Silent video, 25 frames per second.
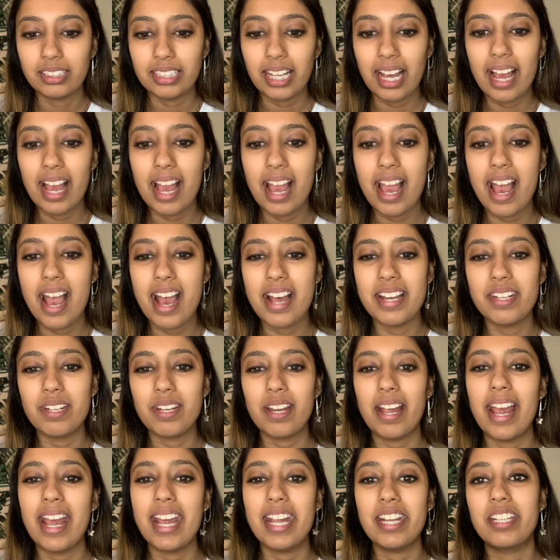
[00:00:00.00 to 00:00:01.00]
And
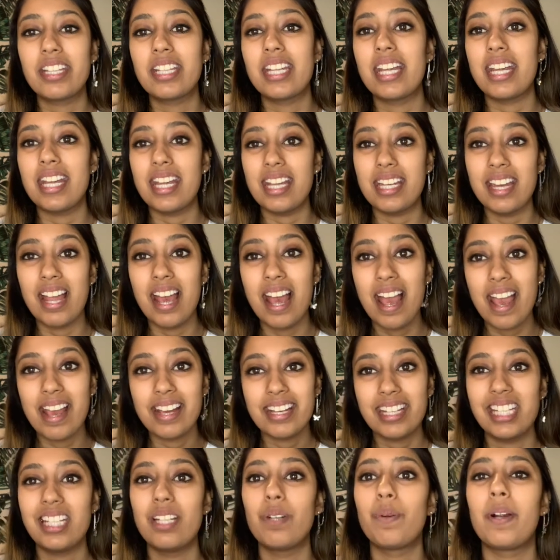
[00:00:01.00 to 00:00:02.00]
18
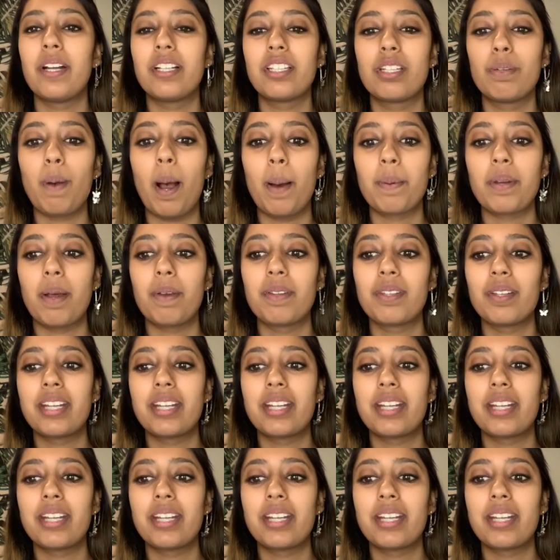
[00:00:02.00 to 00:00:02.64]
keywords popped out.